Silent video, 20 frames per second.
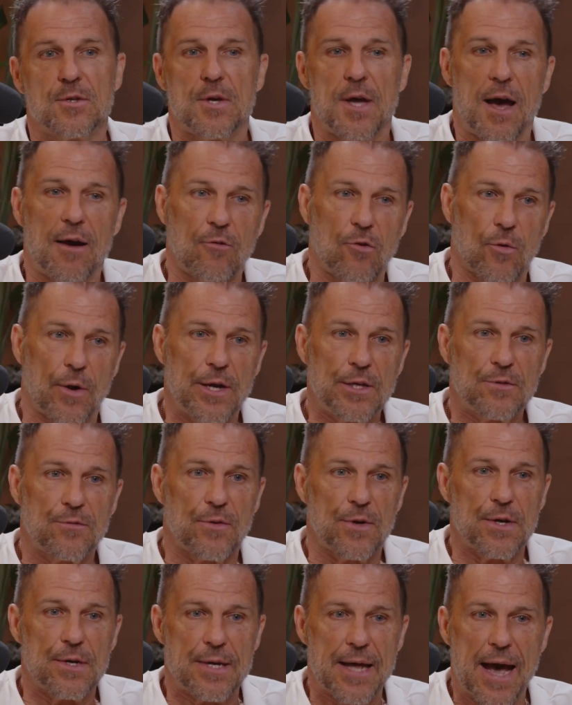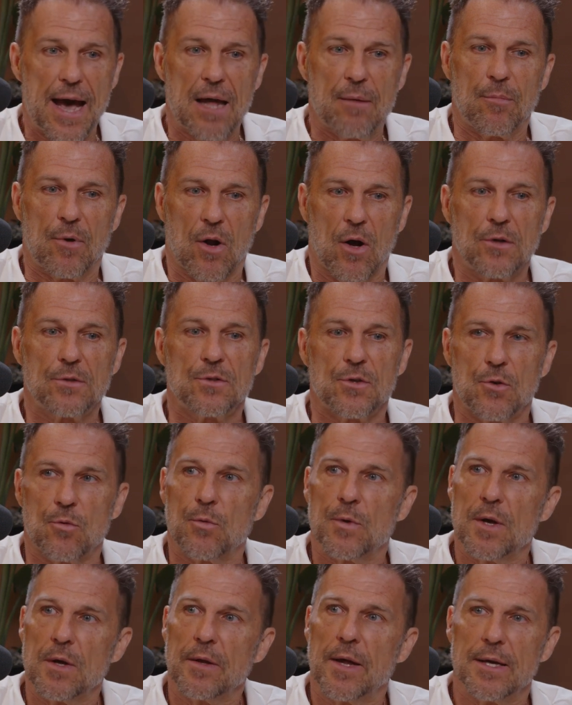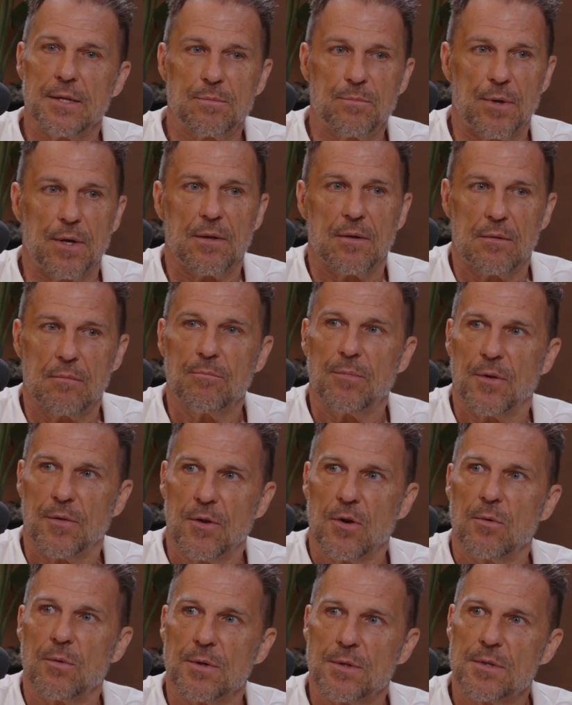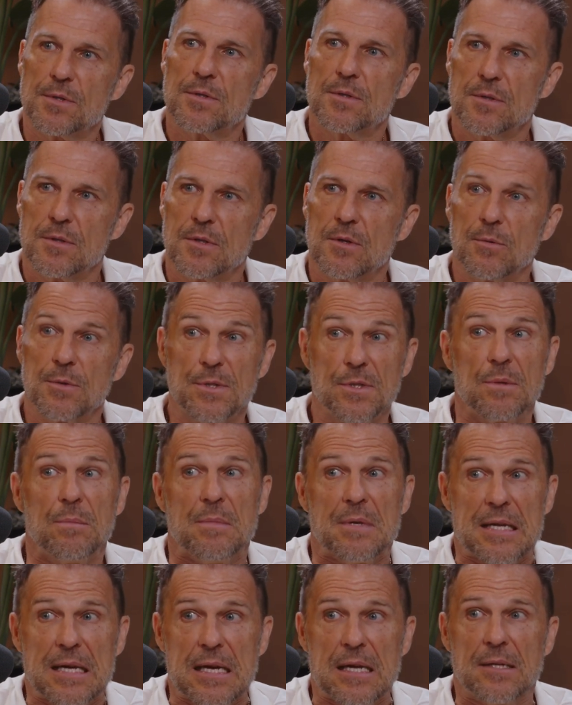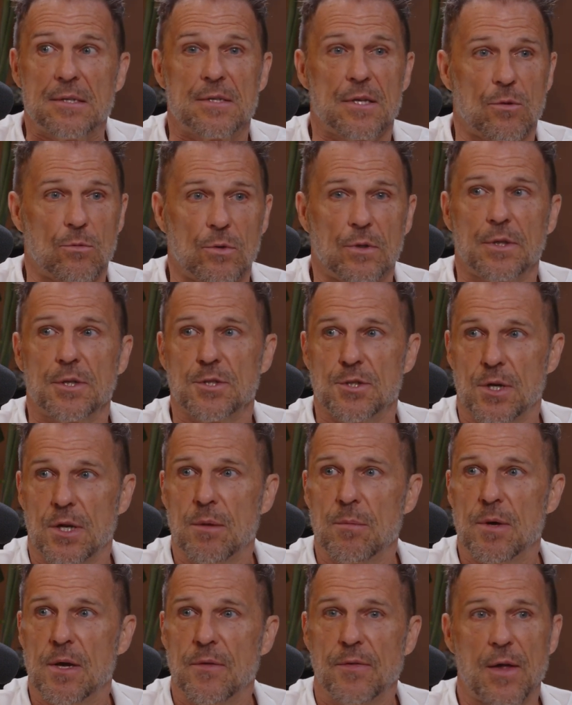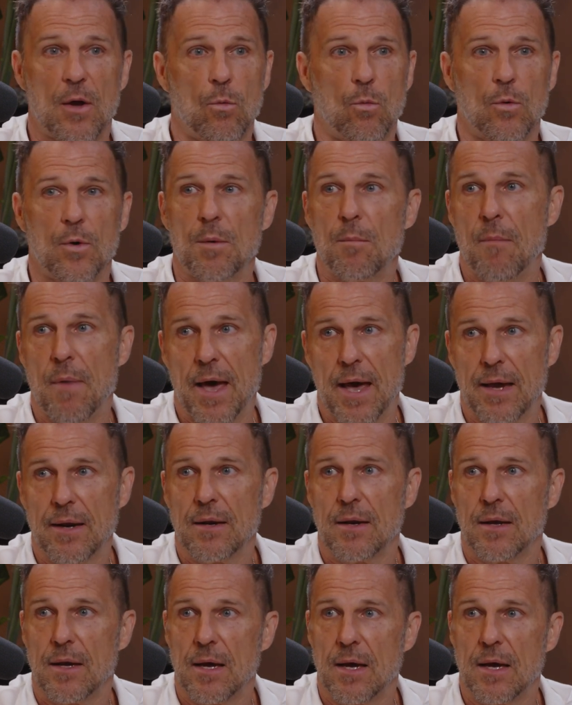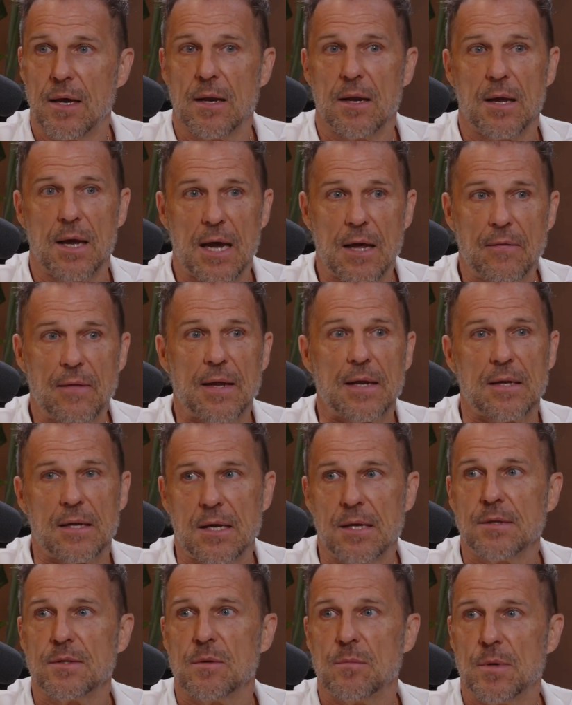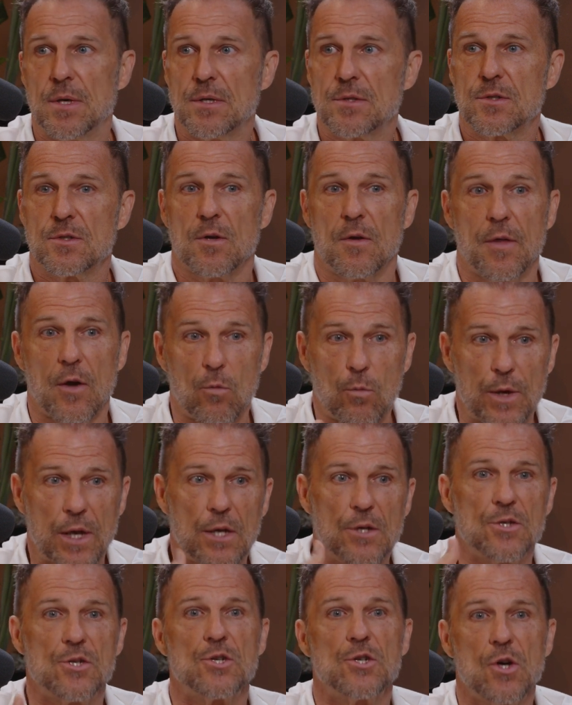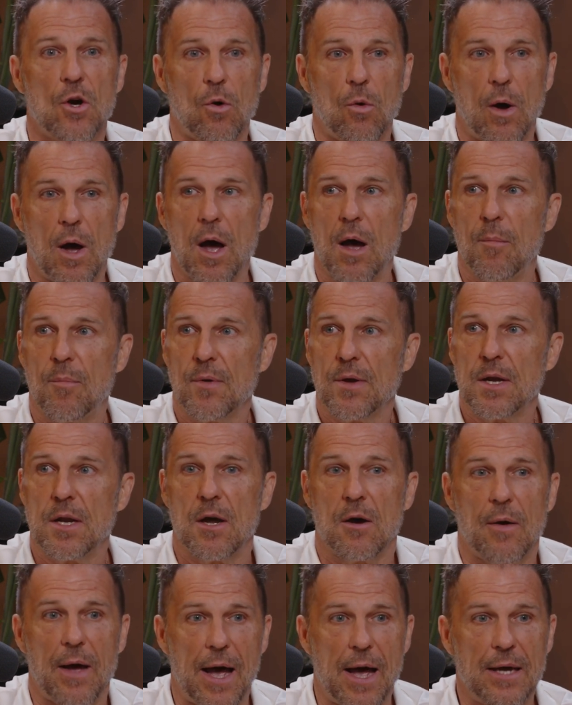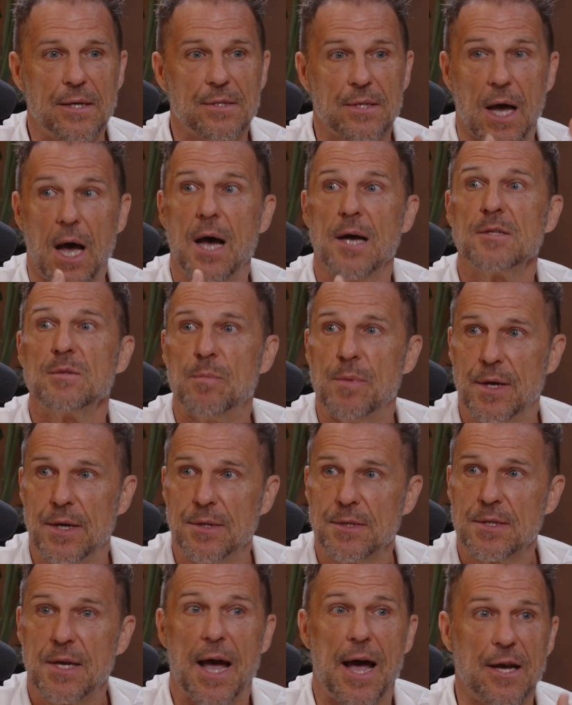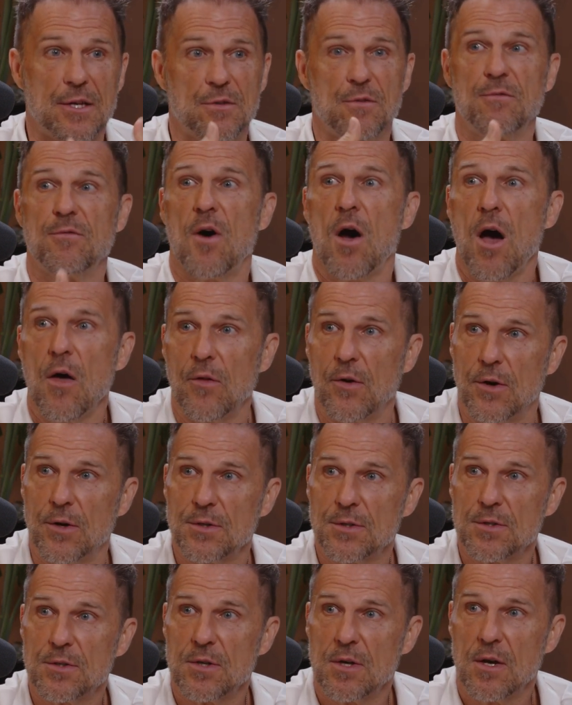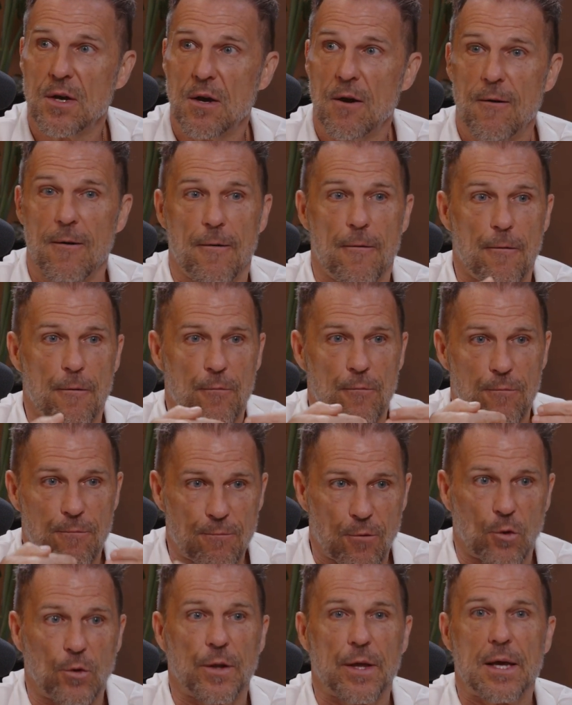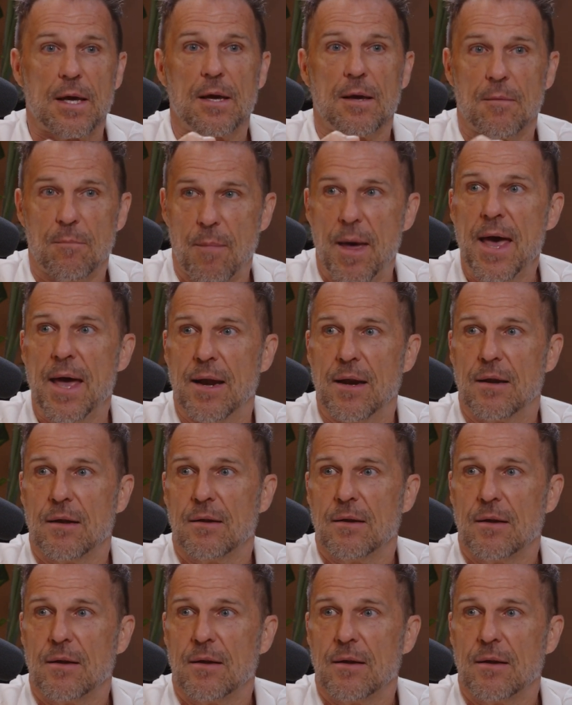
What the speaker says: you have grace for your dad, but also you realize, but there was some needs that were legitimate that weren't met, and they need to be, so that we can show up, as husbands, as fathers, fully men.